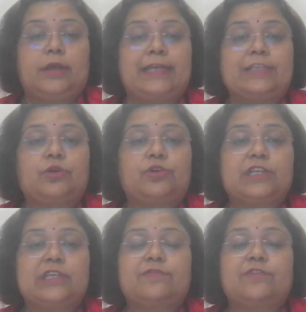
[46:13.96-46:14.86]
Next
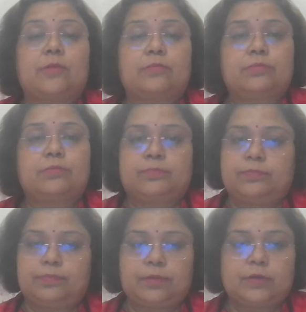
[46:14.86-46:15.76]
question is from
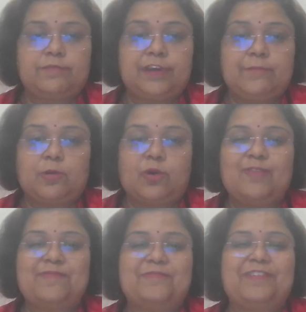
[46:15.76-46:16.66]
Vivo
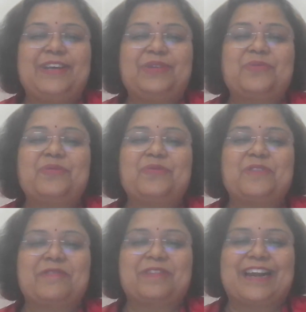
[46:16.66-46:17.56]

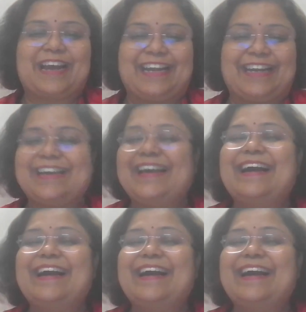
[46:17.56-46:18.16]
V2118.